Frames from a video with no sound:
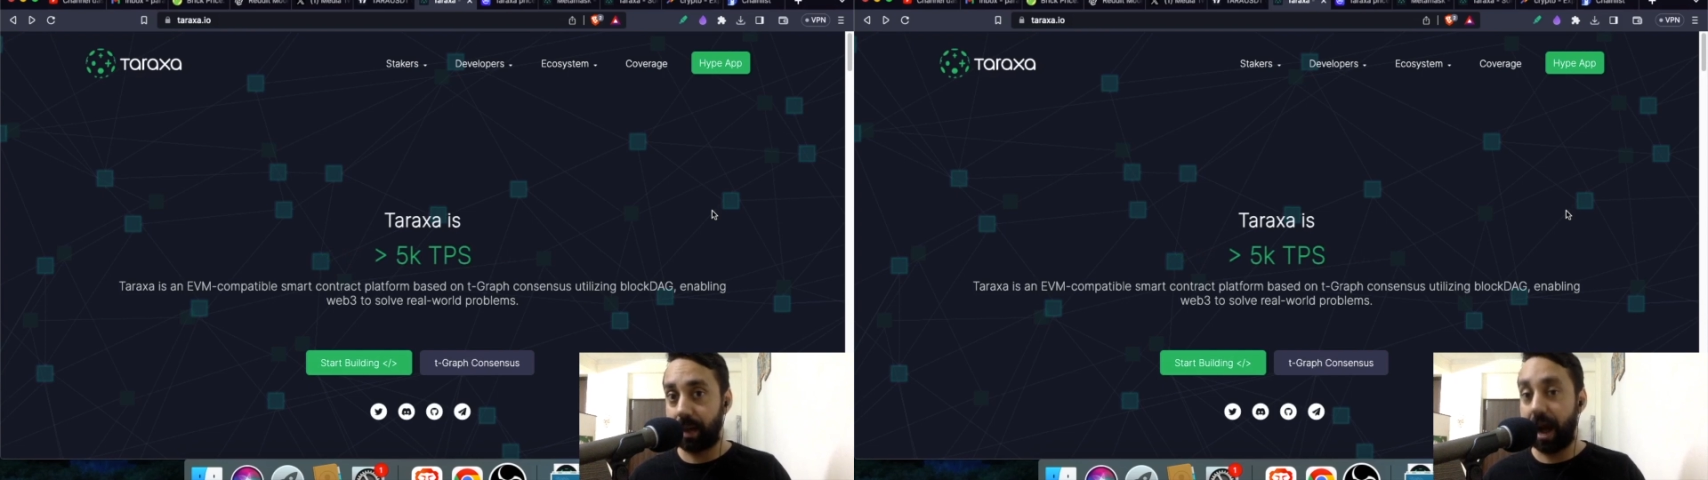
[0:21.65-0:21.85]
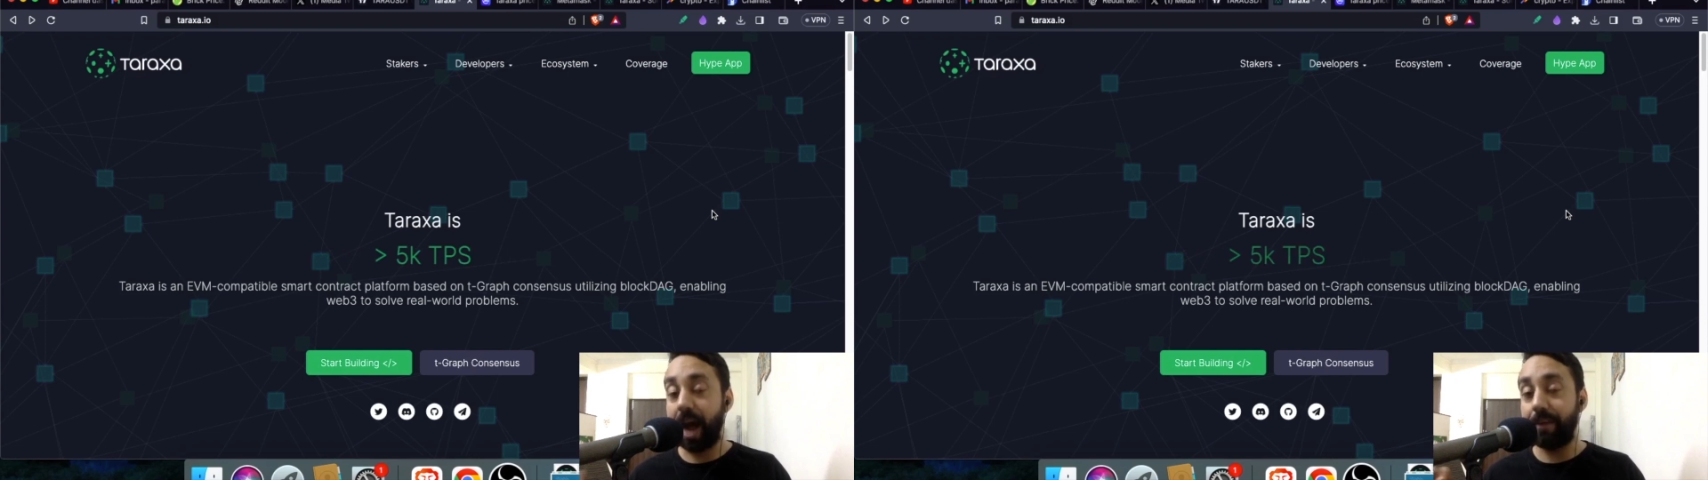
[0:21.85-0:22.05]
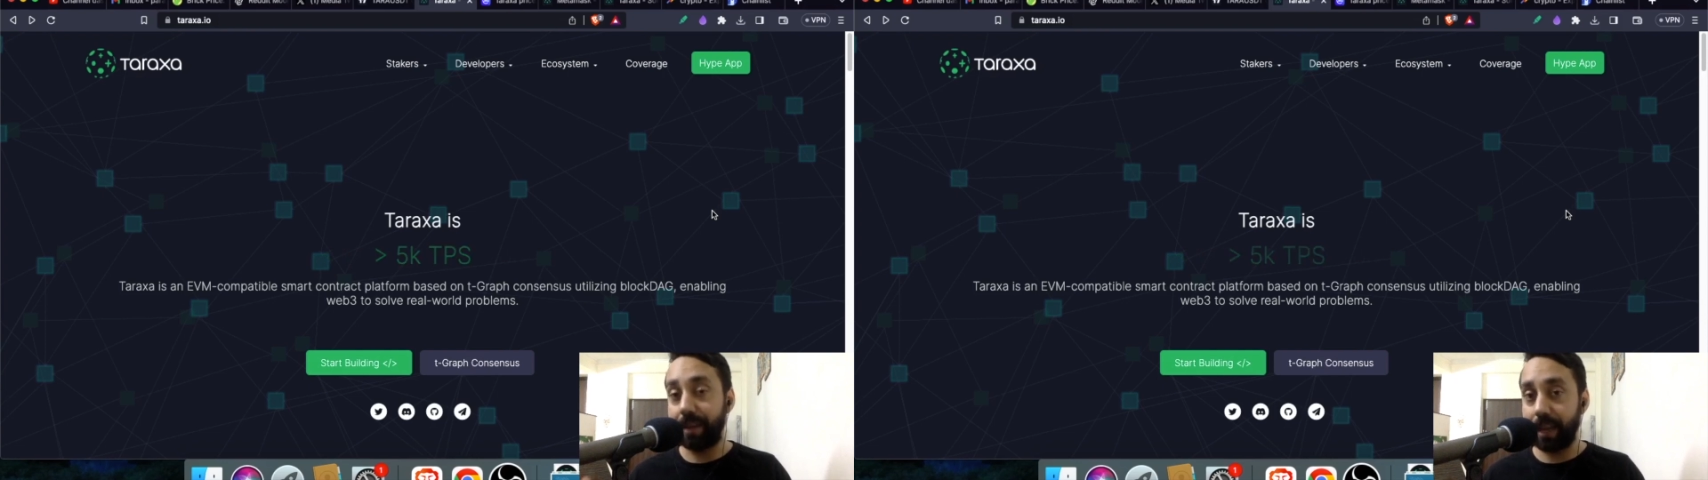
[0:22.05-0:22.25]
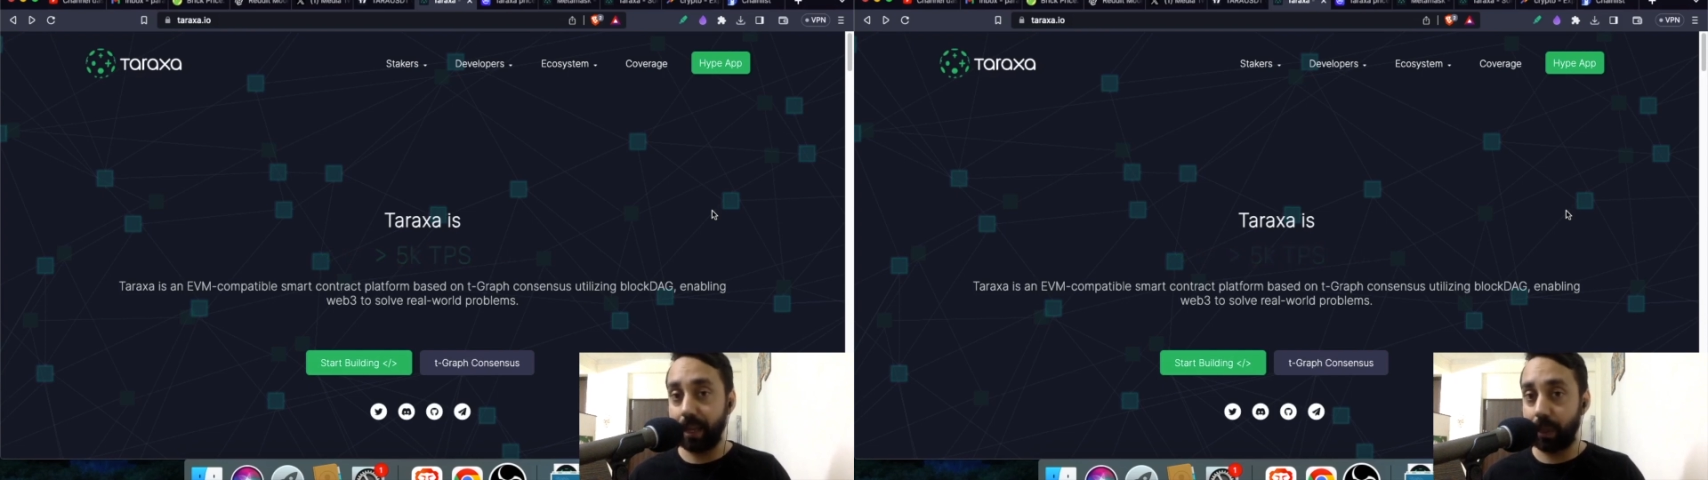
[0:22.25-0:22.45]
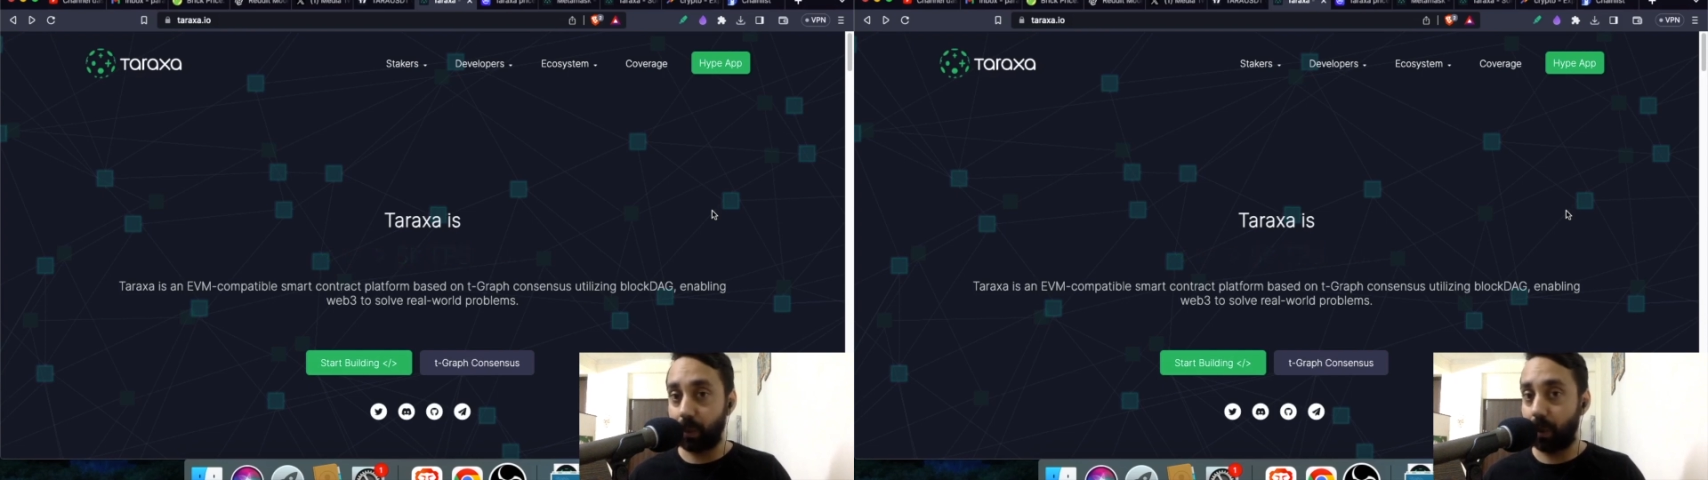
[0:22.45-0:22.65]
I will tell
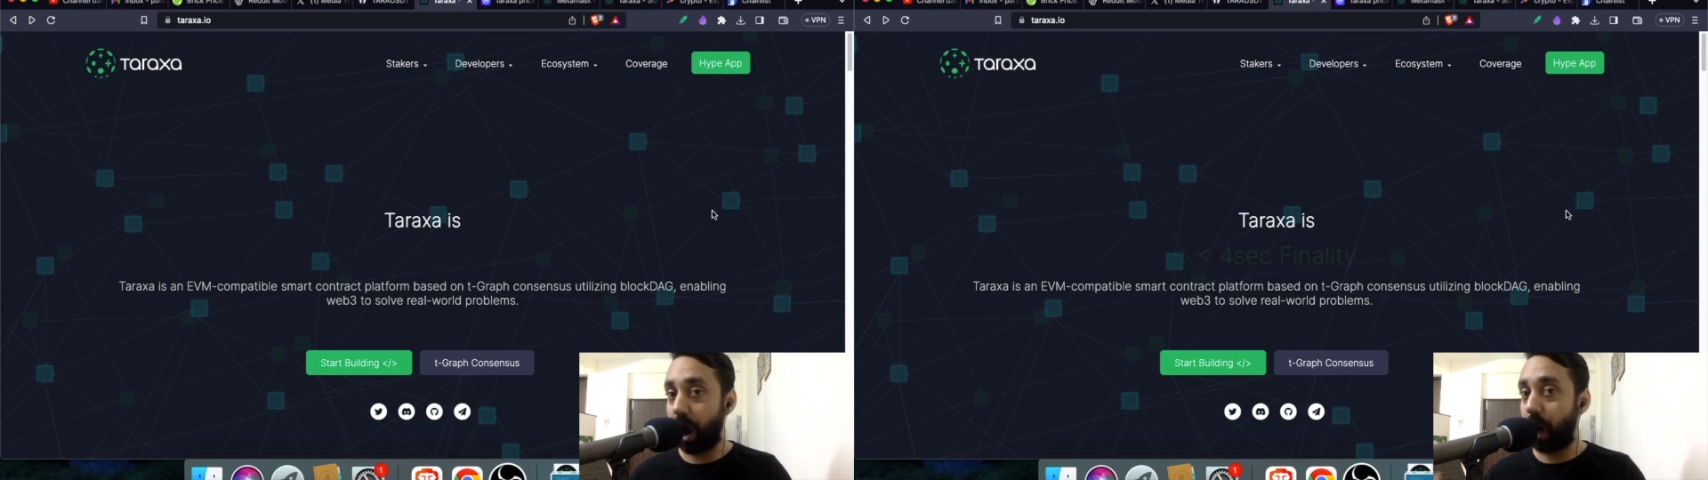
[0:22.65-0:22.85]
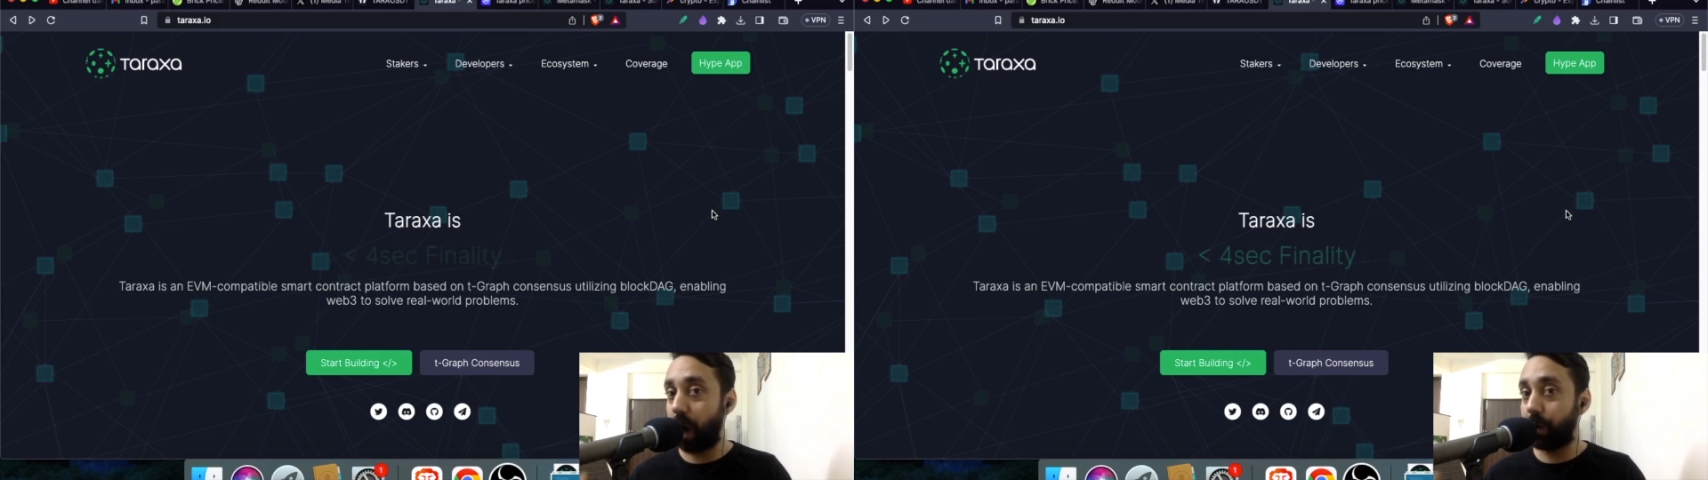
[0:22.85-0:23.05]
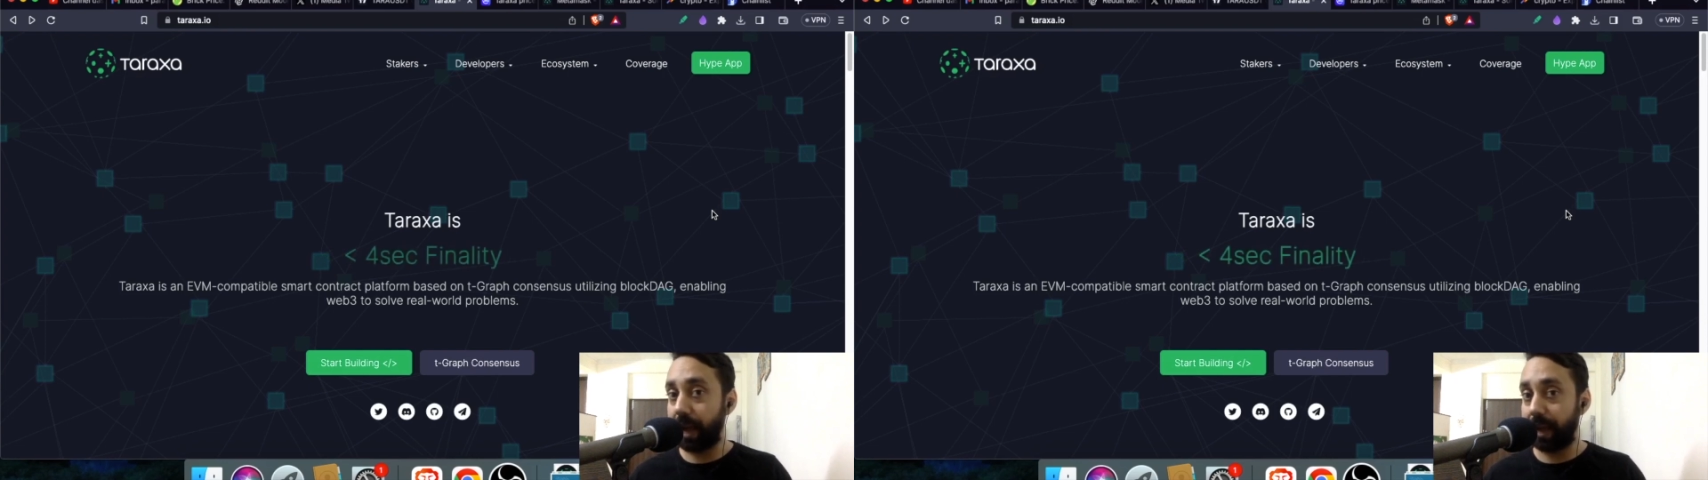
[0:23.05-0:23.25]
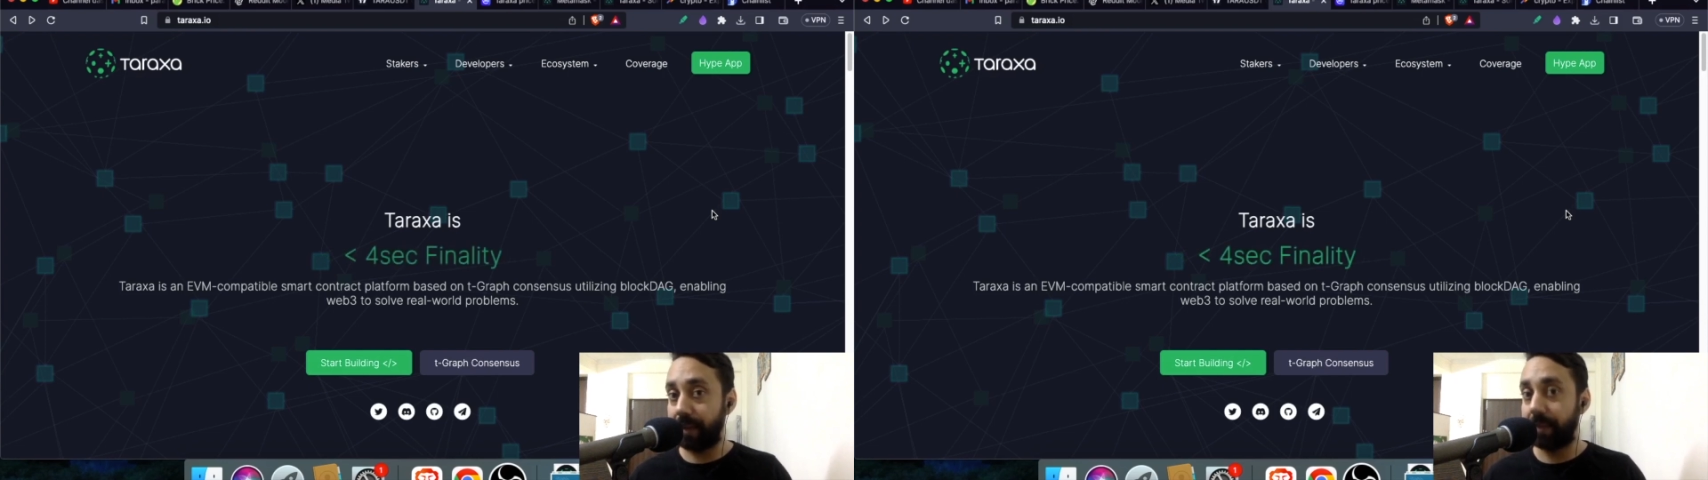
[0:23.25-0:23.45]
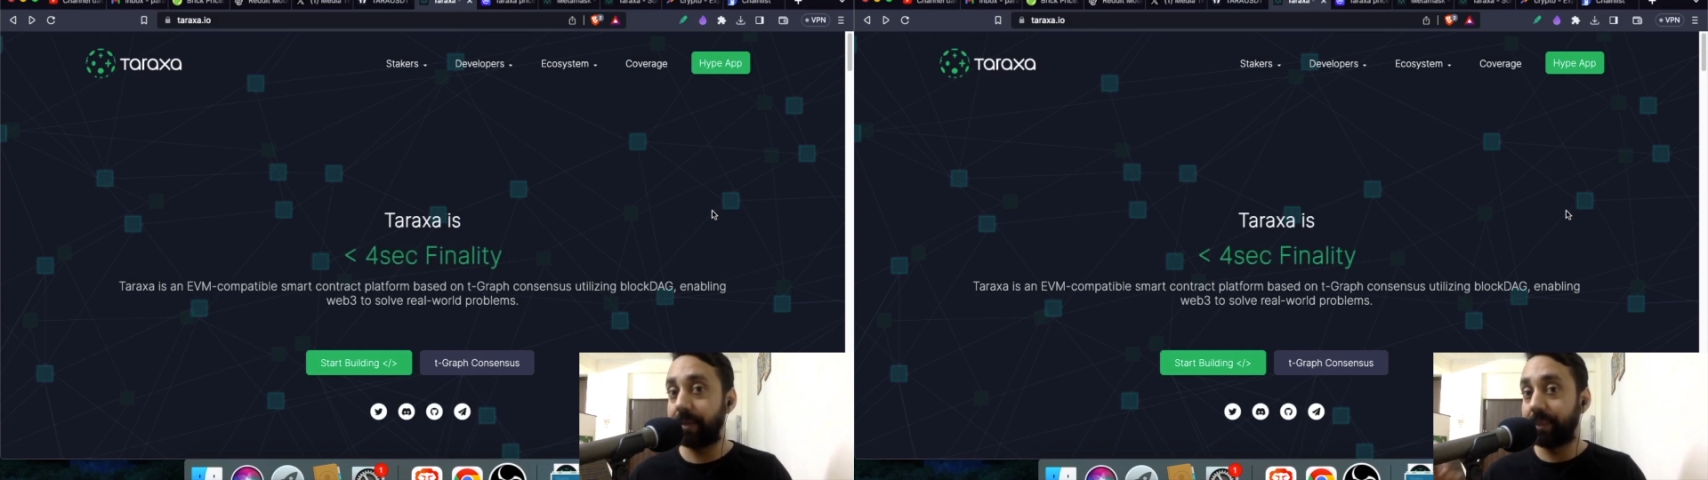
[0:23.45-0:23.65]
you how you can